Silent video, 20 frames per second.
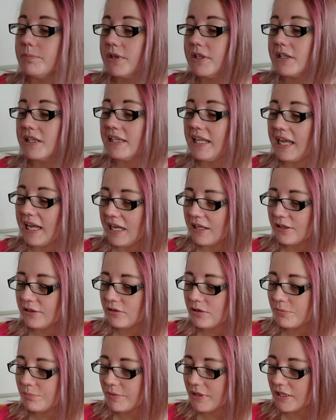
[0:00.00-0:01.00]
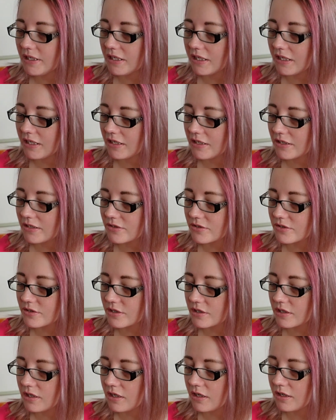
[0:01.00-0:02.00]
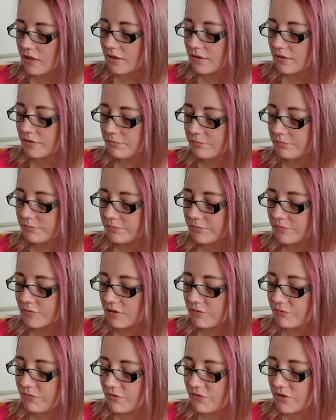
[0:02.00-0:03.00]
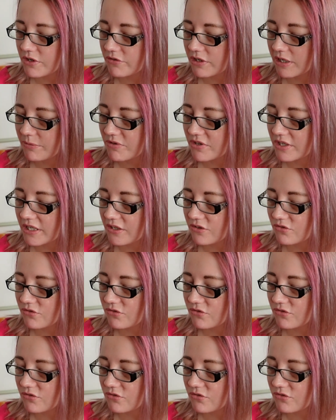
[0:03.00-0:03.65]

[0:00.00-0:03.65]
but léttlopi is 50 gram skein,